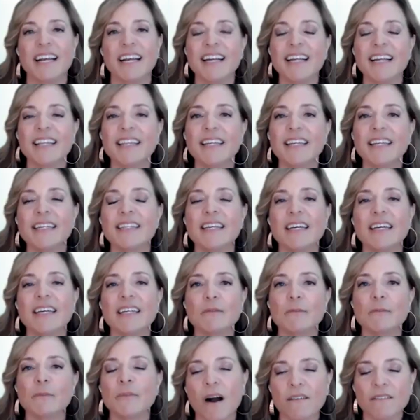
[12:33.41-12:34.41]
And I think
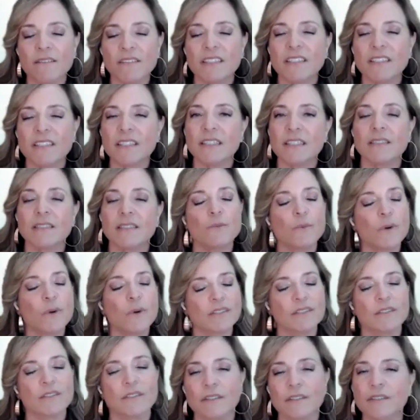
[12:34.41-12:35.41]
that obviously in
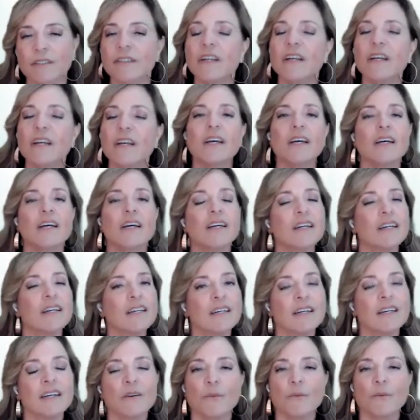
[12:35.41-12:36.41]
Western
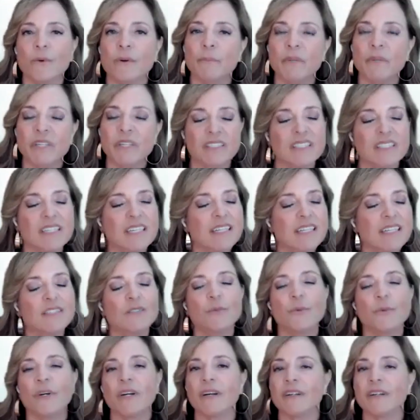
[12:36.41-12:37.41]

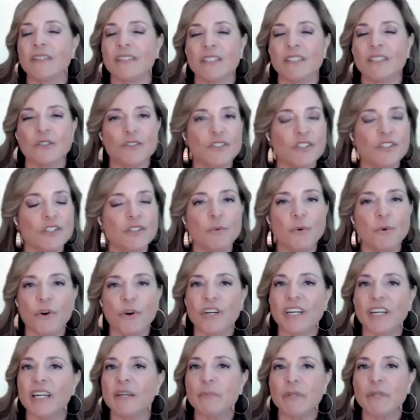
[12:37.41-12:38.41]
business, we are used to
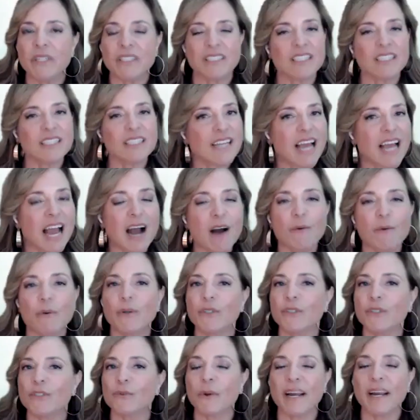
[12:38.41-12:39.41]
working business
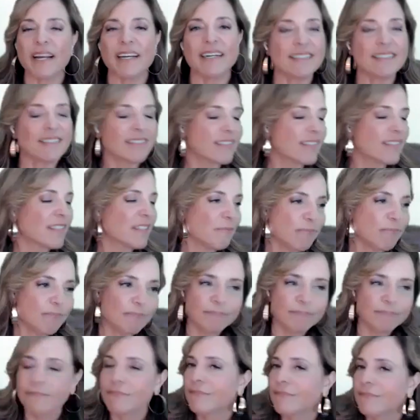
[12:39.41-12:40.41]
hours, right? It's
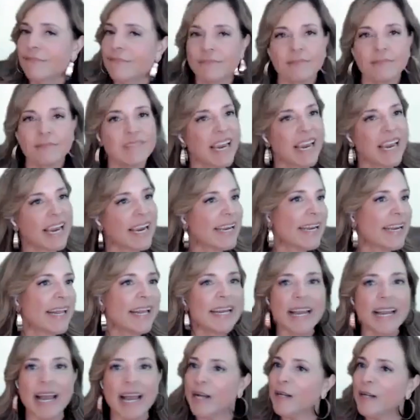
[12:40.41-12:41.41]
8
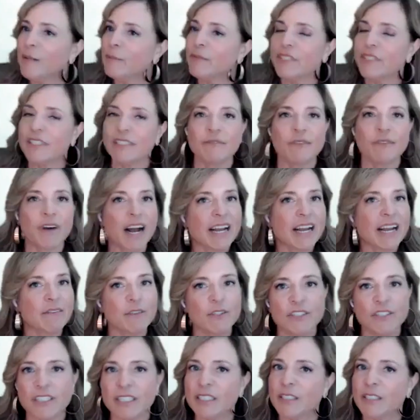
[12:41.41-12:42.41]
a.m. to 5
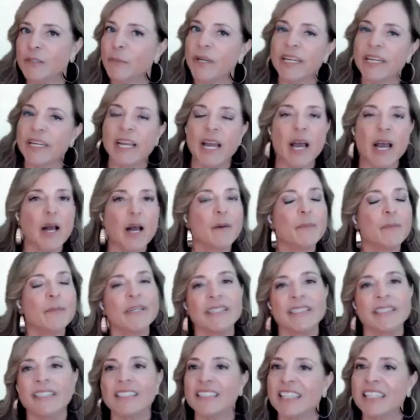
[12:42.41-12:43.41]
or 6 p.m.
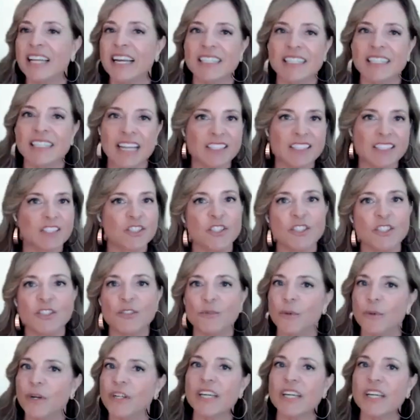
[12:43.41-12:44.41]
And it's like, that's
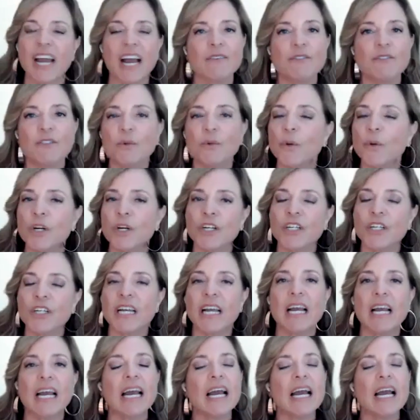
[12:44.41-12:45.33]
just when you have to work.